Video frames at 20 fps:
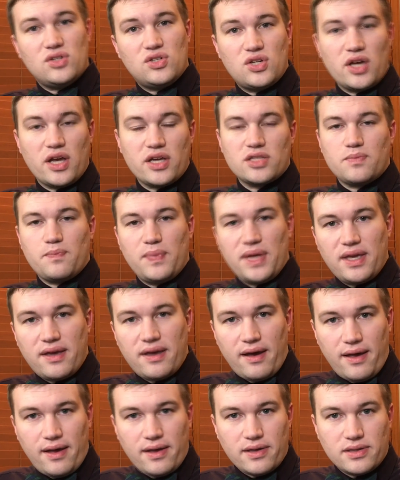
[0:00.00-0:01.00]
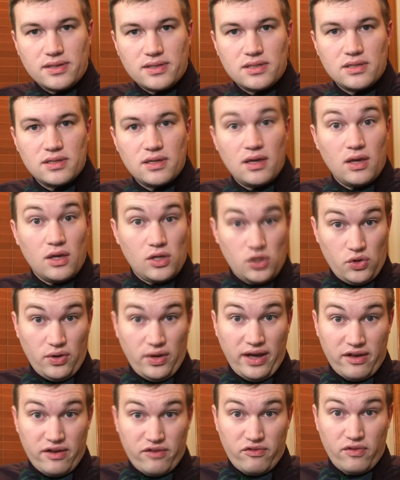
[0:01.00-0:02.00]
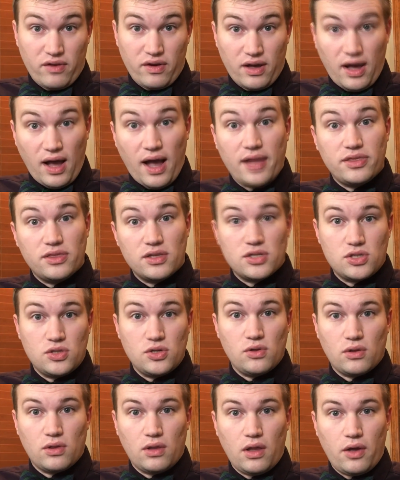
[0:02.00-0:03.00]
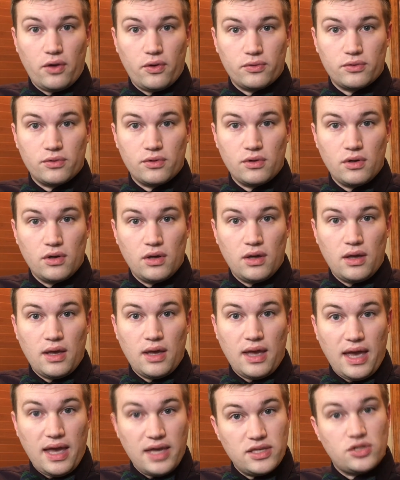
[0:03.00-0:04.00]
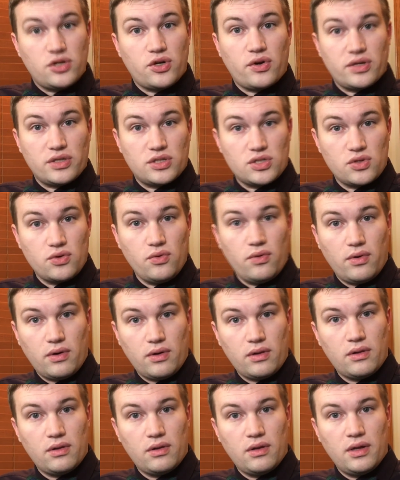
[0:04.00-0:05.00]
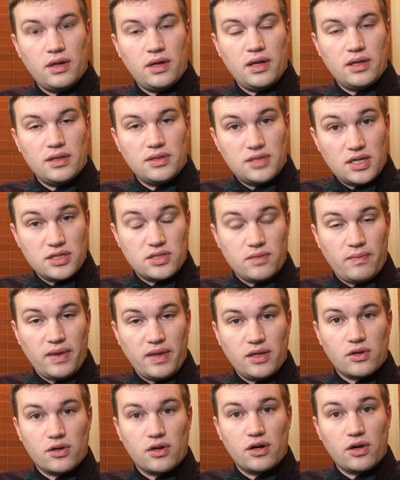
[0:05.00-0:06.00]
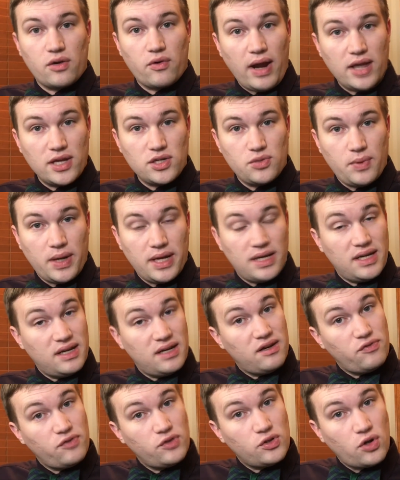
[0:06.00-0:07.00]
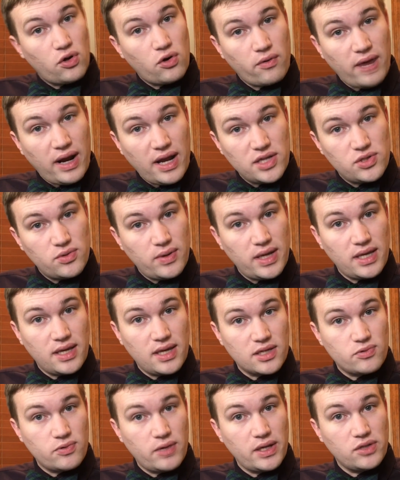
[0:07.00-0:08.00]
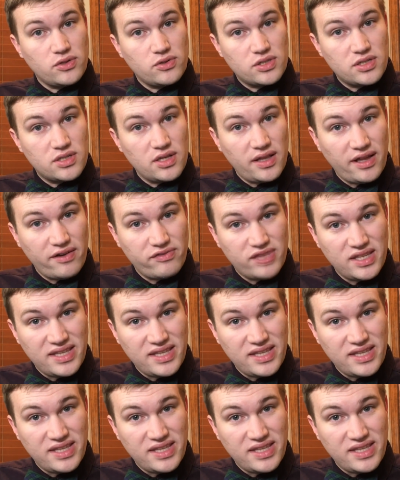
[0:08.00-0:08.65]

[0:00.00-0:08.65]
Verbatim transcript: just because you have gotten the student loan as you're in school doesn't mean you're going to graduate. And if you don't graduate, guess what? You still have the